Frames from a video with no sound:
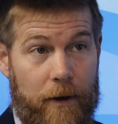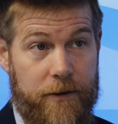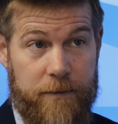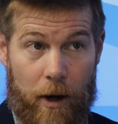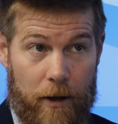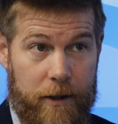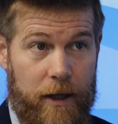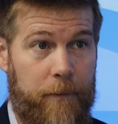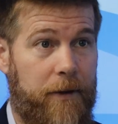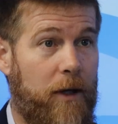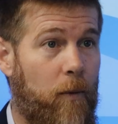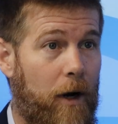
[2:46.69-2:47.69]
a smaller
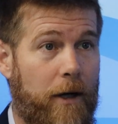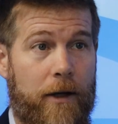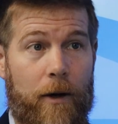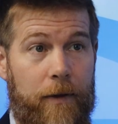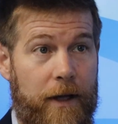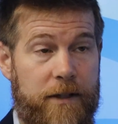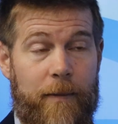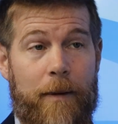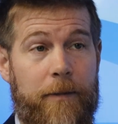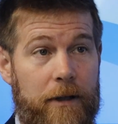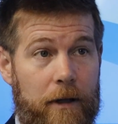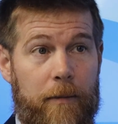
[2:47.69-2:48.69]
company where things might
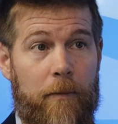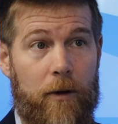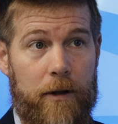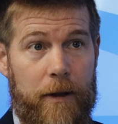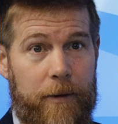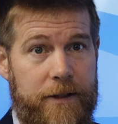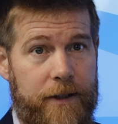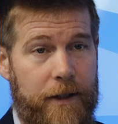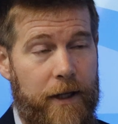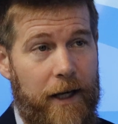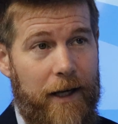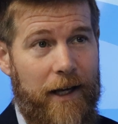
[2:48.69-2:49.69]
be a little bit more limited.